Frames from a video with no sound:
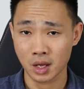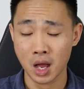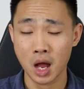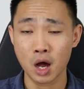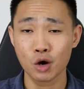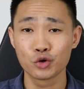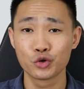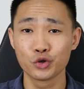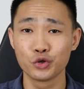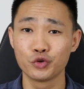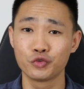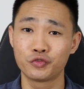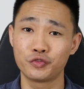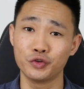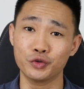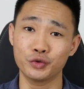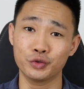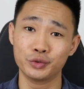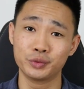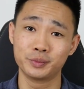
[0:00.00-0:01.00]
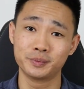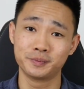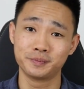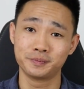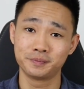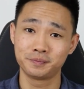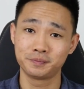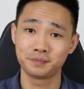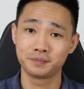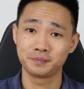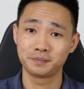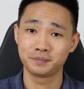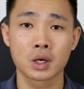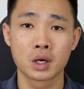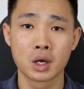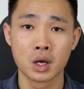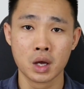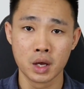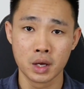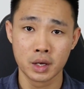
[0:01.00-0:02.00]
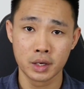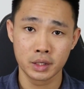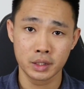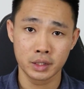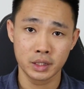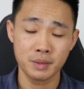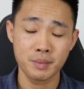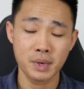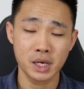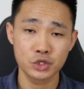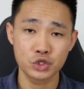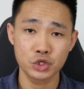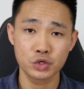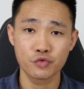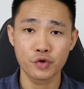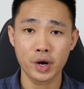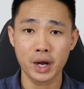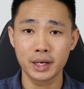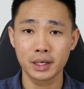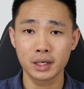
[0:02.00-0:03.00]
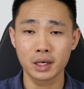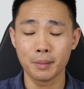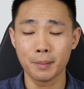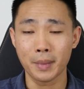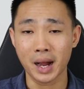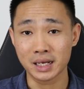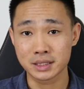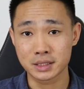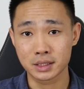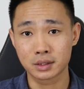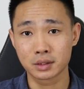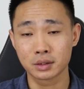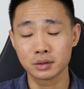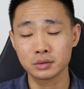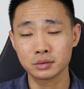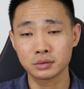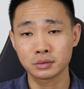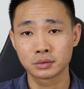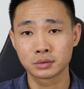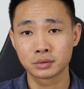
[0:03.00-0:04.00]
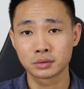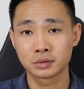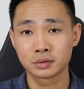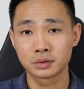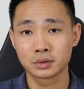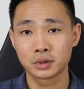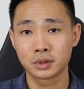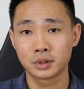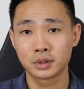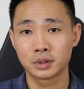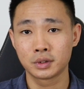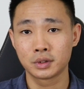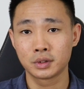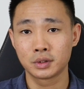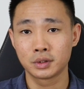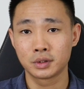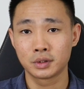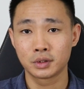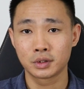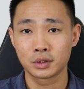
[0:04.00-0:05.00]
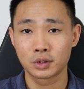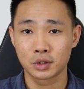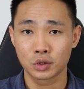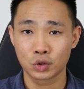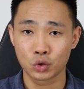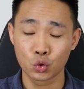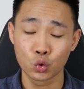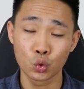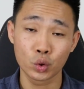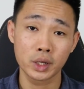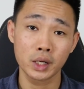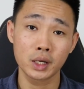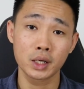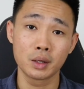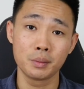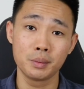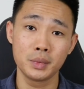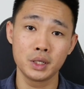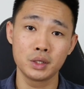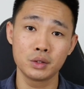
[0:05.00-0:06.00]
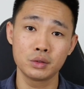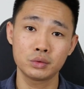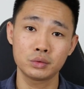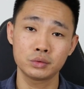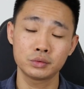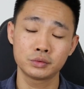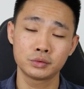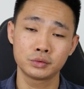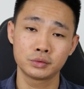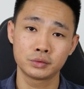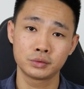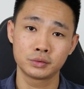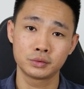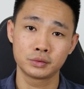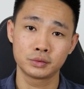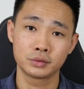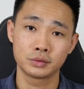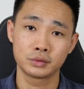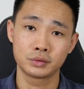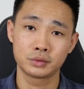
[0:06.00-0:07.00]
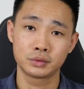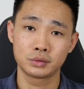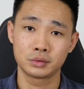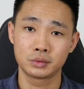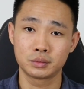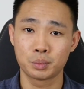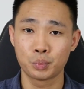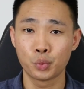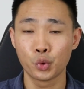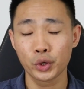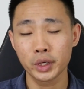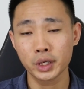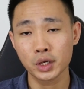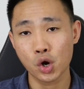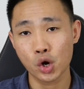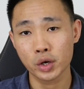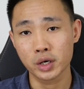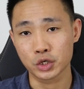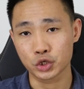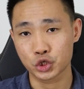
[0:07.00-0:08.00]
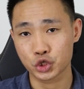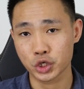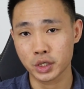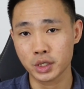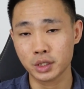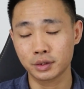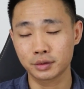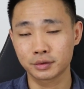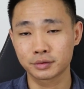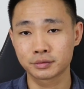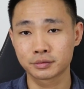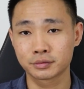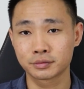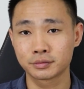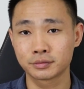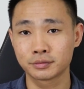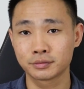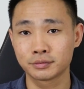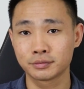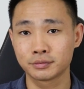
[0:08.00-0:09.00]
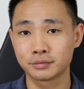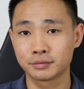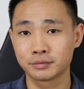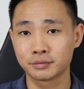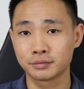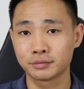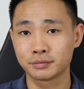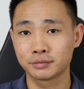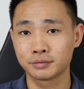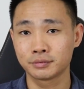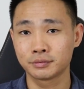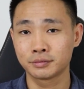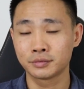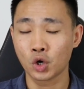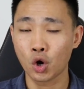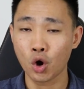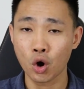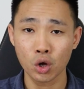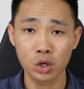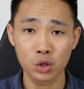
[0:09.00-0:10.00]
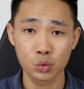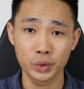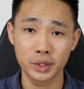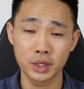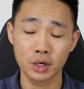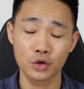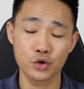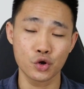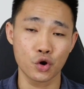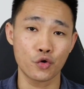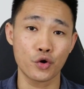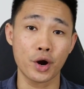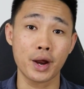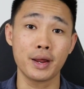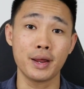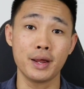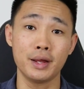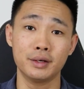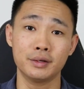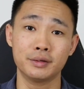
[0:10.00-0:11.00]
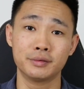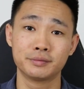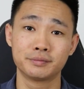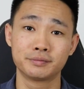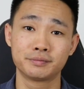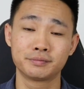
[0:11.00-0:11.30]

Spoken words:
How do you feel? Imagine riding a bicycle, cooking a meal, putting on a shirt, all without your right hand.